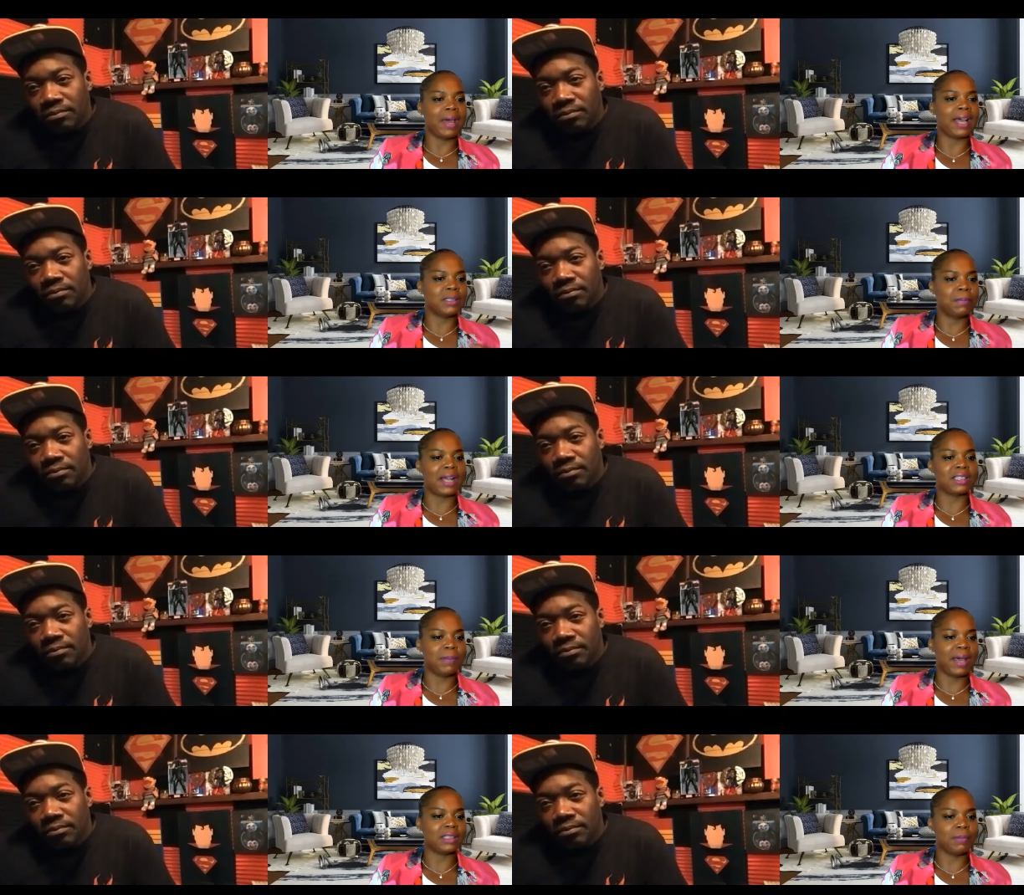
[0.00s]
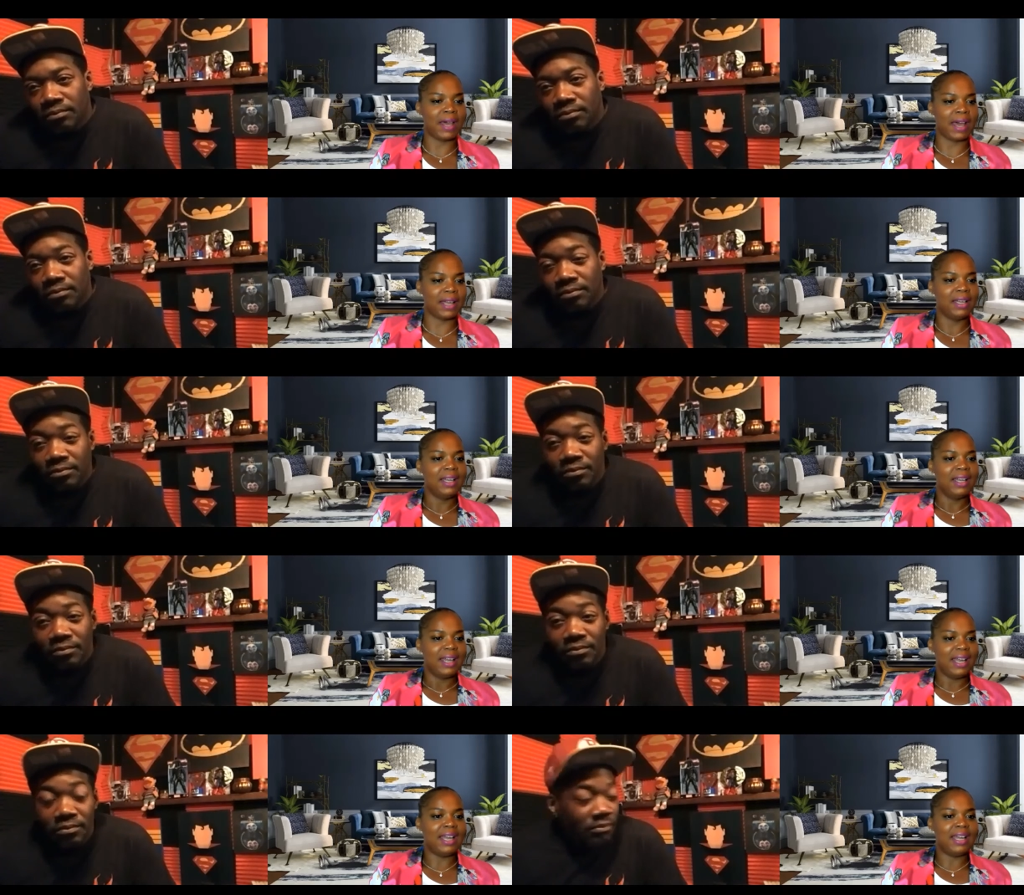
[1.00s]
Speaker 1: back to back to back to back,
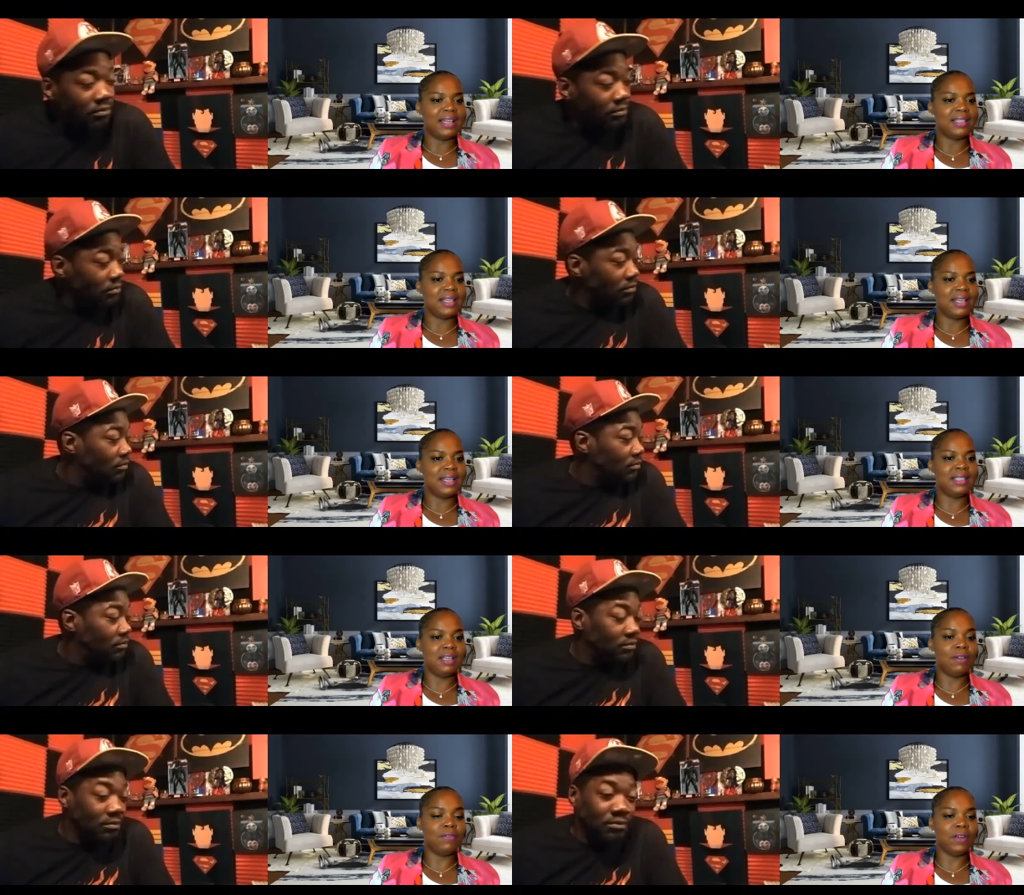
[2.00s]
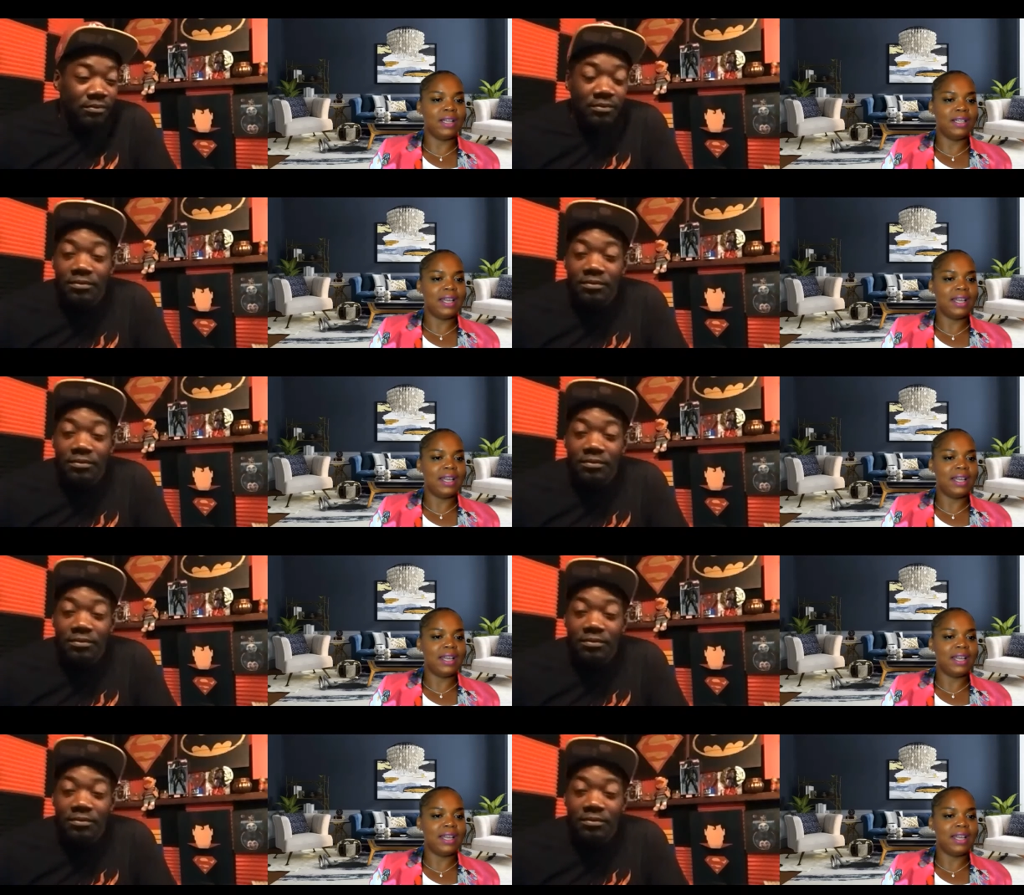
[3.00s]
and it's different.